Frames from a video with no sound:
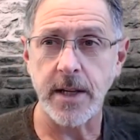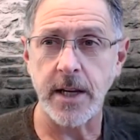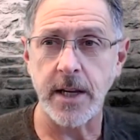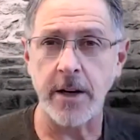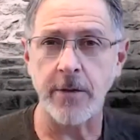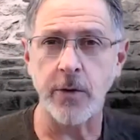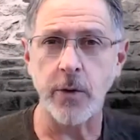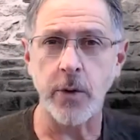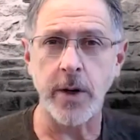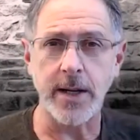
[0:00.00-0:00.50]

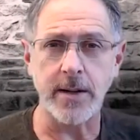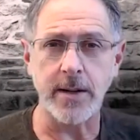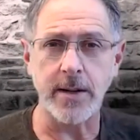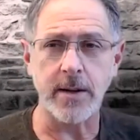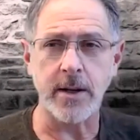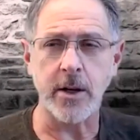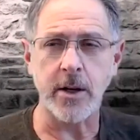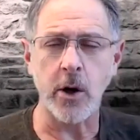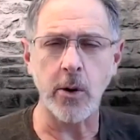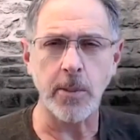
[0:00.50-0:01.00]
if we
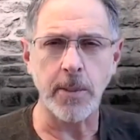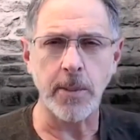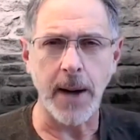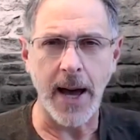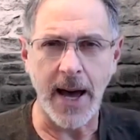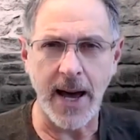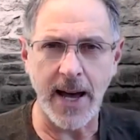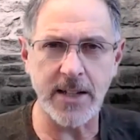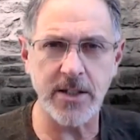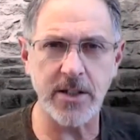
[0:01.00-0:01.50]
go
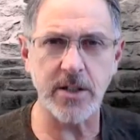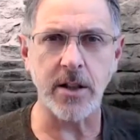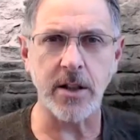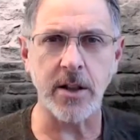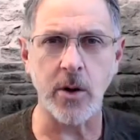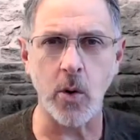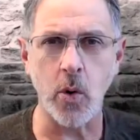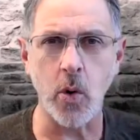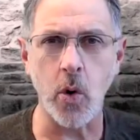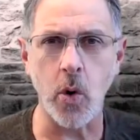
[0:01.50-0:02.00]
past
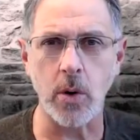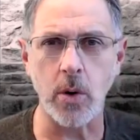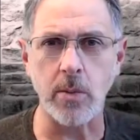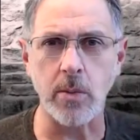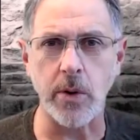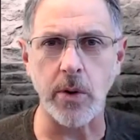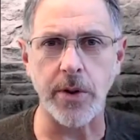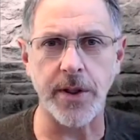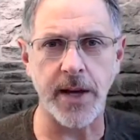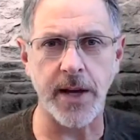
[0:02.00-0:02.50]
the
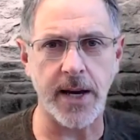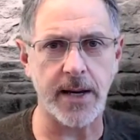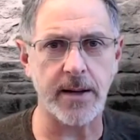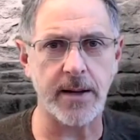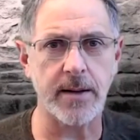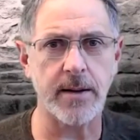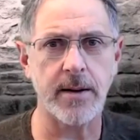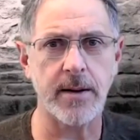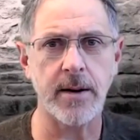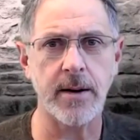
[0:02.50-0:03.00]
horrible thing